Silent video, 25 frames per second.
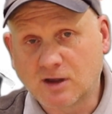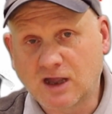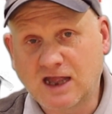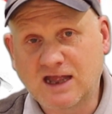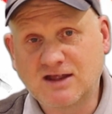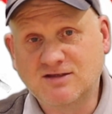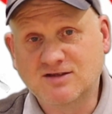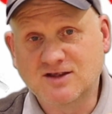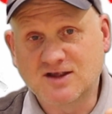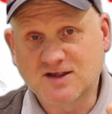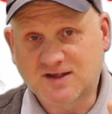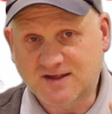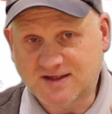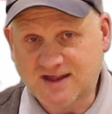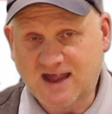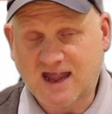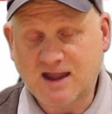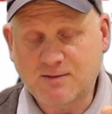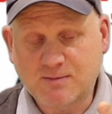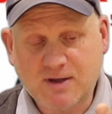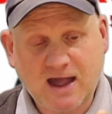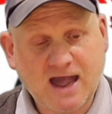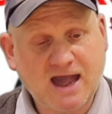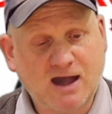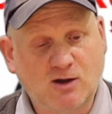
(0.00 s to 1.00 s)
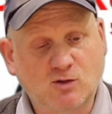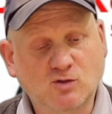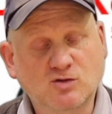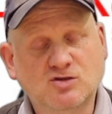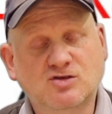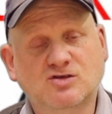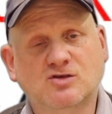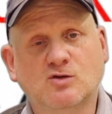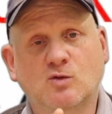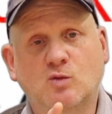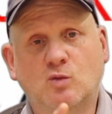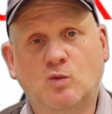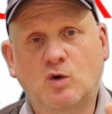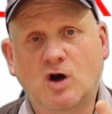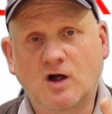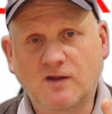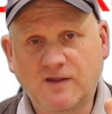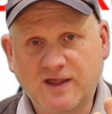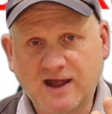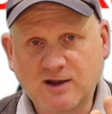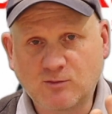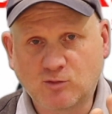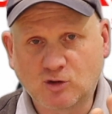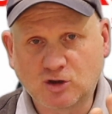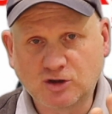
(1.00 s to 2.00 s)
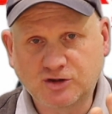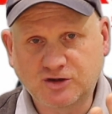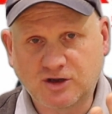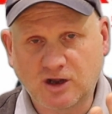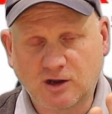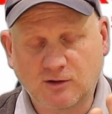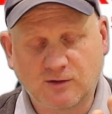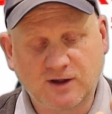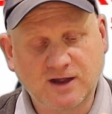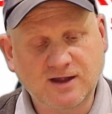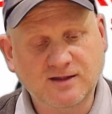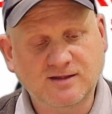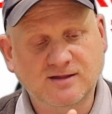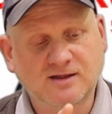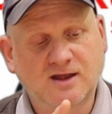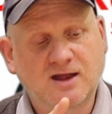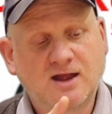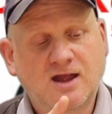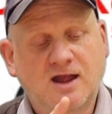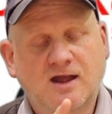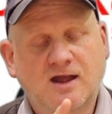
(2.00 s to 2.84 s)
in the same house, what they will do is